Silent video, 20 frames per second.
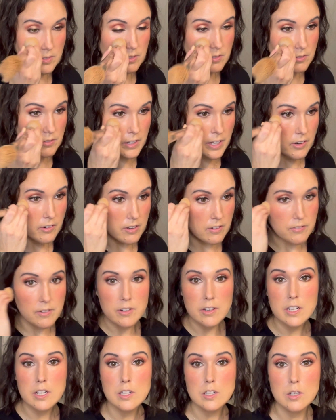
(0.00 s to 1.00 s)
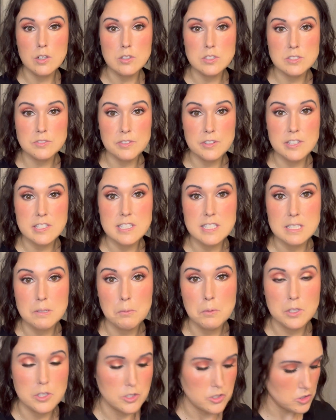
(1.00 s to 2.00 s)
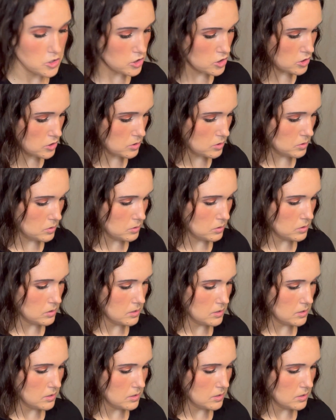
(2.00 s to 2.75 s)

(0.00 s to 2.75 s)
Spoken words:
Very, very close, very similar to